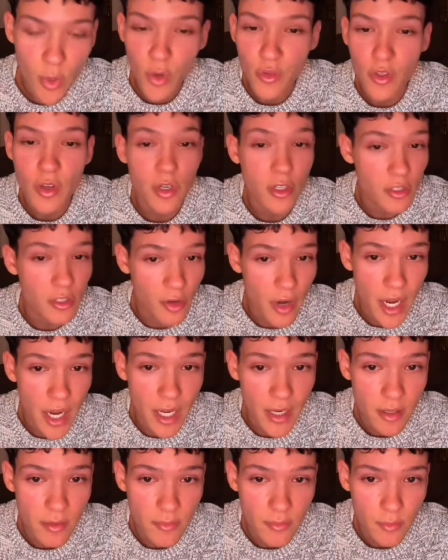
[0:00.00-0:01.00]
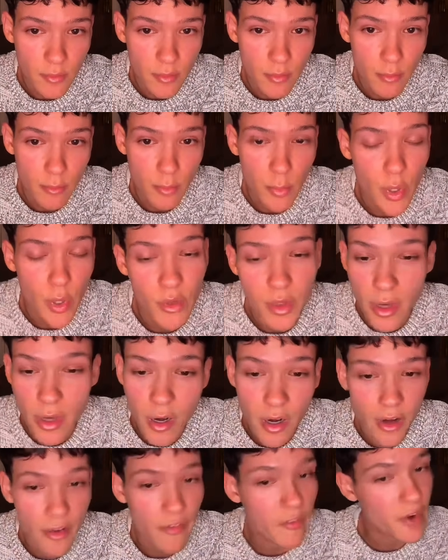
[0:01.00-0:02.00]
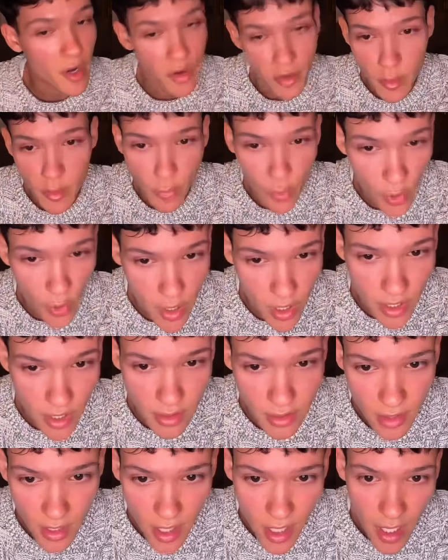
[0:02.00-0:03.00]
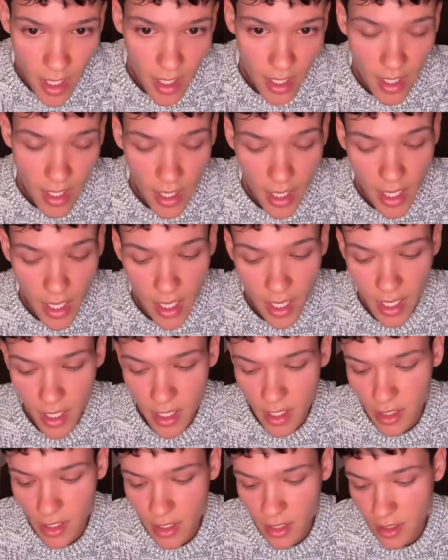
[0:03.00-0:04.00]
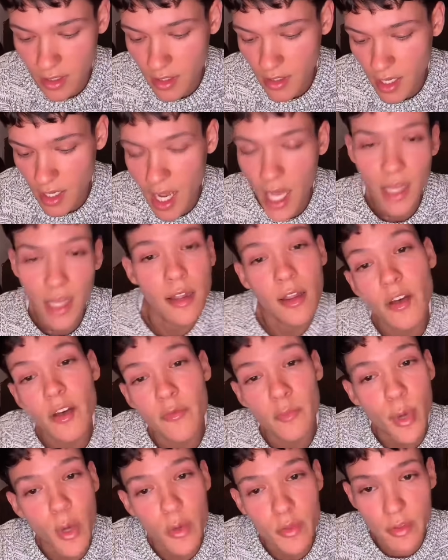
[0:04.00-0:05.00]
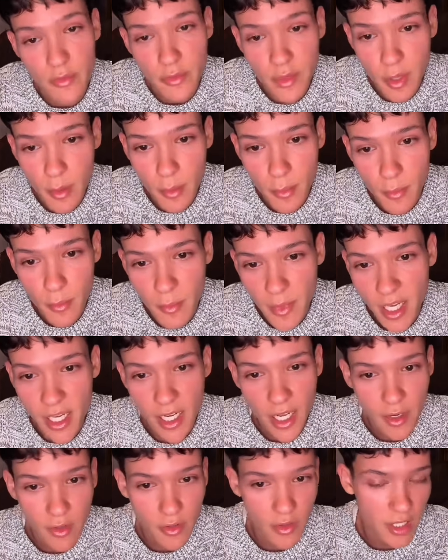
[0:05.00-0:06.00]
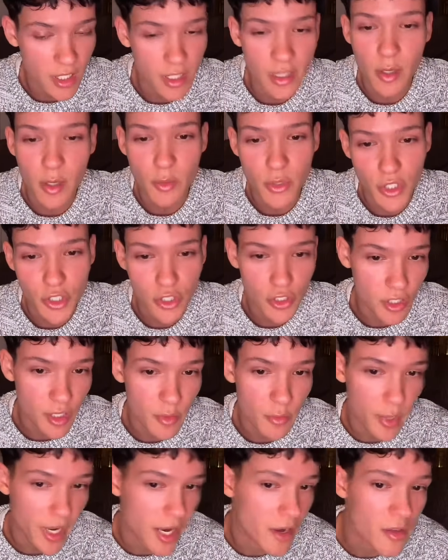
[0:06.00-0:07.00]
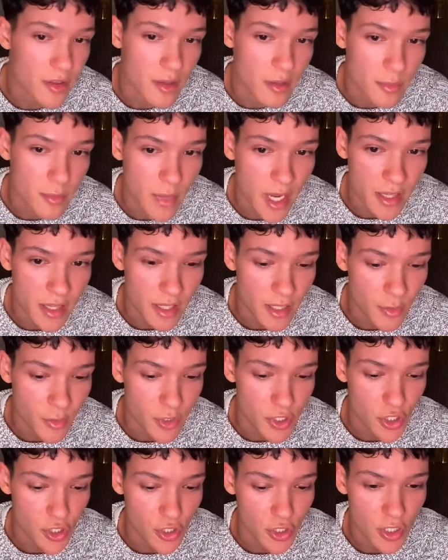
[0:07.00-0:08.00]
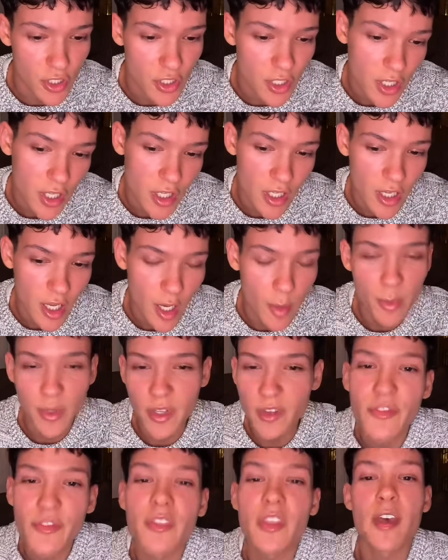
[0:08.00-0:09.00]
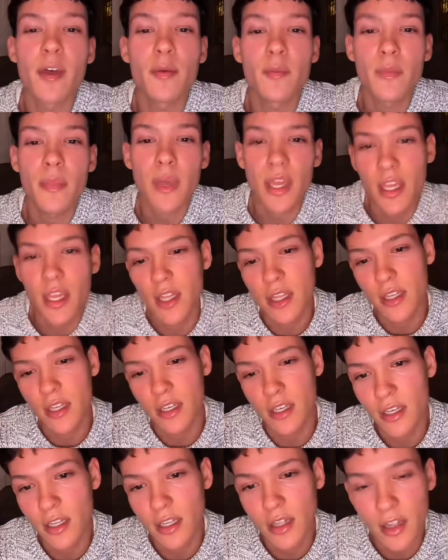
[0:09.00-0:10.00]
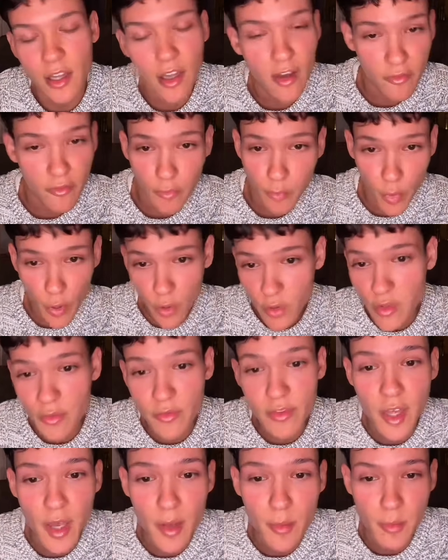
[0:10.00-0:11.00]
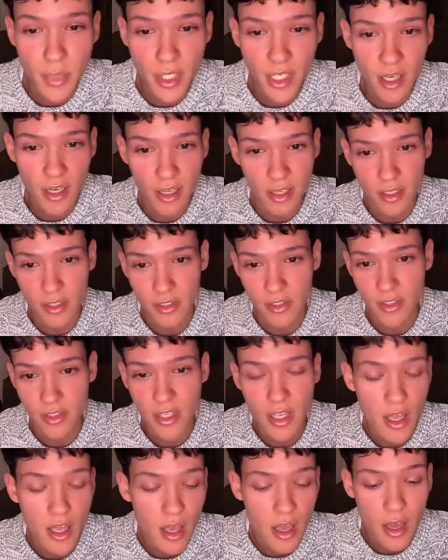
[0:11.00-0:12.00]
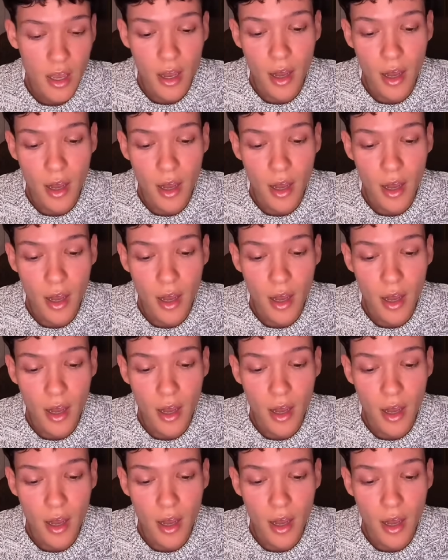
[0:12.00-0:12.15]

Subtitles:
Both are great, both are very important, and I love both of them, and I don't think that we should compare them. I think we should uplift them and love both of them because